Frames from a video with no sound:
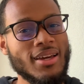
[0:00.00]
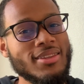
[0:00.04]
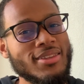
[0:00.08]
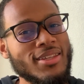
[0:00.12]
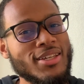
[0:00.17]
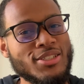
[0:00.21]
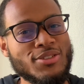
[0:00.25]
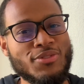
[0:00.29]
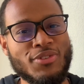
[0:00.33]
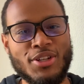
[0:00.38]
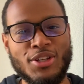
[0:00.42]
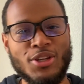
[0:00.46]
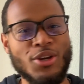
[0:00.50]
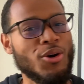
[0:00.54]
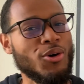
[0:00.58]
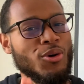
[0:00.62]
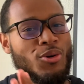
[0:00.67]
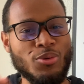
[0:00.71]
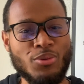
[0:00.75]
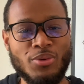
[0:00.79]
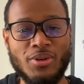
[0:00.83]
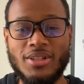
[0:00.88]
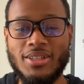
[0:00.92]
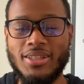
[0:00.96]
This video
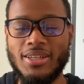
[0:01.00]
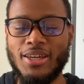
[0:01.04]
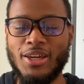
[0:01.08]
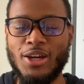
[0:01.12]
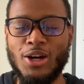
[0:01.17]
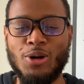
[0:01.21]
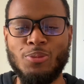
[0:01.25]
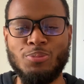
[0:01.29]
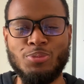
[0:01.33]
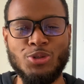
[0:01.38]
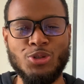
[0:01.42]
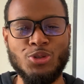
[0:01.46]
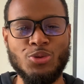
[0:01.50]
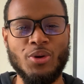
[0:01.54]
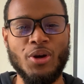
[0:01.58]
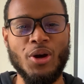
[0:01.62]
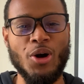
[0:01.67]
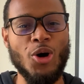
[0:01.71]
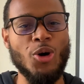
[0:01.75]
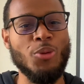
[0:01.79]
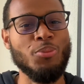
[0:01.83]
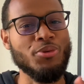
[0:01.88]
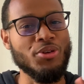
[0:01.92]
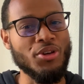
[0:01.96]
will really help you and
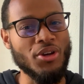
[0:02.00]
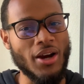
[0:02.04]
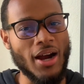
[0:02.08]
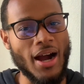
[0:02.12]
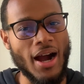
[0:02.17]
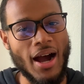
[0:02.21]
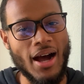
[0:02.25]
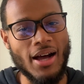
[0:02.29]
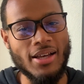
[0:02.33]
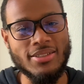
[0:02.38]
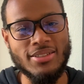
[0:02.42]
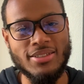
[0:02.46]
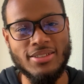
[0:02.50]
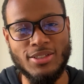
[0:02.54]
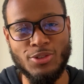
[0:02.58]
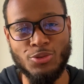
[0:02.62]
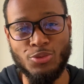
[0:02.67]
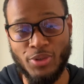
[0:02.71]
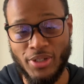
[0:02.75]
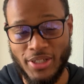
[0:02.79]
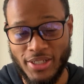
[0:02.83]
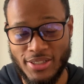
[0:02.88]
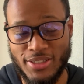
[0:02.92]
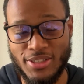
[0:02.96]
open your eyes to
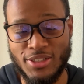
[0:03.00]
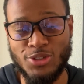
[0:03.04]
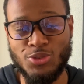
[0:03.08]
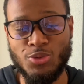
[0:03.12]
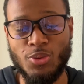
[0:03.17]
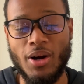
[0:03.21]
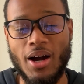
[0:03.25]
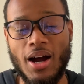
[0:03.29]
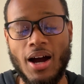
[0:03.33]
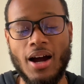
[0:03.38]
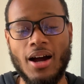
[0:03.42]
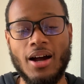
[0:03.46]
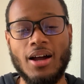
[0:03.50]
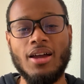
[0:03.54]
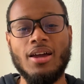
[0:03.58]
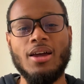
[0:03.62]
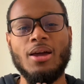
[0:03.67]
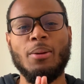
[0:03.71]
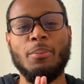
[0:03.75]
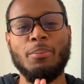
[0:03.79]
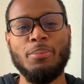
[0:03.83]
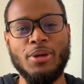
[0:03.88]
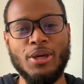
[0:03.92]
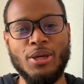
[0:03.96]
reasons why
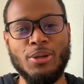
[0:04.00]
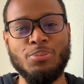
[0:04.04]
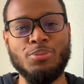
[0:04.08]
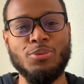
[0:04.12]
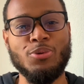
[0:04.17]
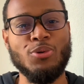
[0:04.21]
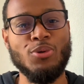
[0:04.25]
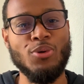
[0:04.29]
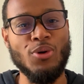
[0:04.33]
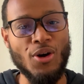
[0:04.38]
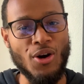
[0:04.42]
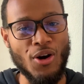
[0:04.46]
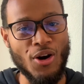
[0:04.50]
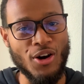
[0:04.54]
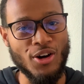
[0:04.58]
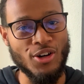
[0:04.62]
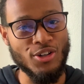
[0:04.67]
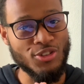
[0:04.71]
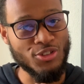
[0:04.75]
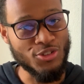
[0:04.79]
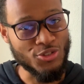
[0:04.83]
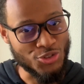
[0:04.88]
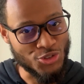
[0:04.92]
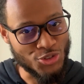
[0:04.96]
people
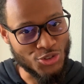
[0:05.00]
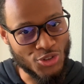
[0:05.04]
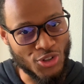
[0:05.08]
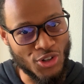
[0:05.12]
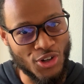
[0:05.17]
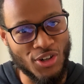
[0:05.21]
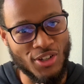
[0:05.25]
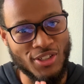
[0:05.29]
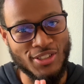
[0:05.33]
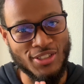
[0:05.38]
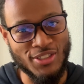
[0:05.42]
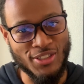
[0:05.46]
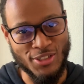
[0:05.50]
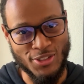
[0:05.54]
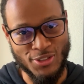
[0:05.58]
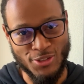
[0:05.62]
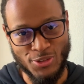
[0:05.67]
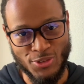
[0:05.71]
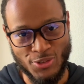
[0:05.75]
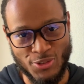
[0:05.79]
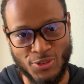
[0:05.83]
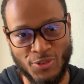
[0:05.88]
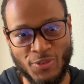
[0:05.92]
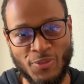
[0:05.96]
are drawn to
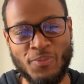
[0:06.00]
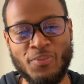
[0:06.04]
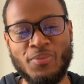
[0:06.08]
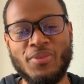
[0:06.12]
you.